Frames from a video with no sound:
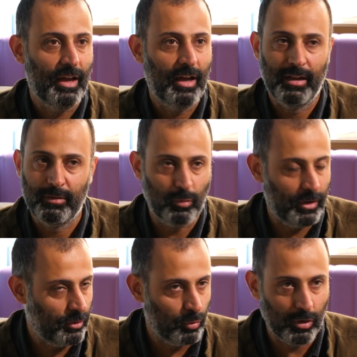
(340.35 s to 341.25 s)
and
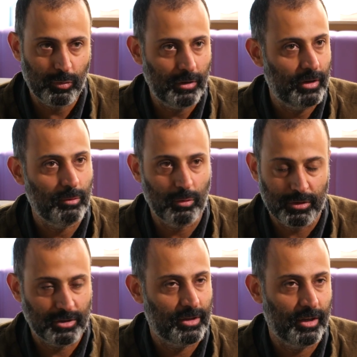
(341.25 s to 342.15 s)
when you worked with him you
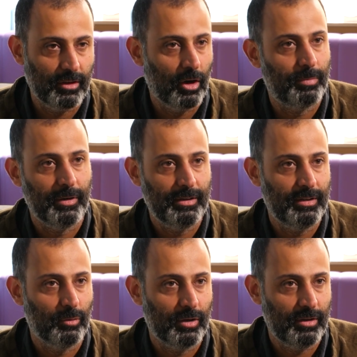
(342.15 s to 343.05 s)
were just like
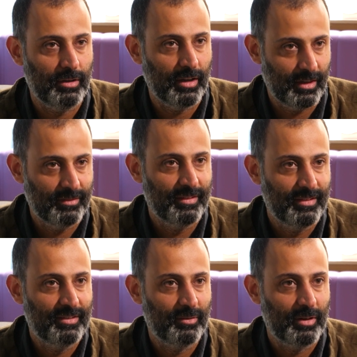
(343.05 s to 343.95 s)
operating what he
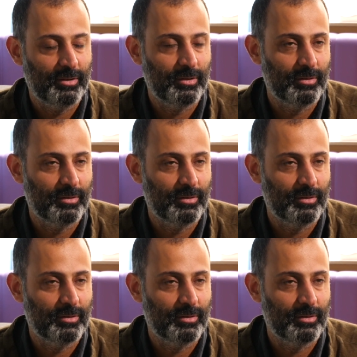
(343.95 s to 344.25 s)
wanted to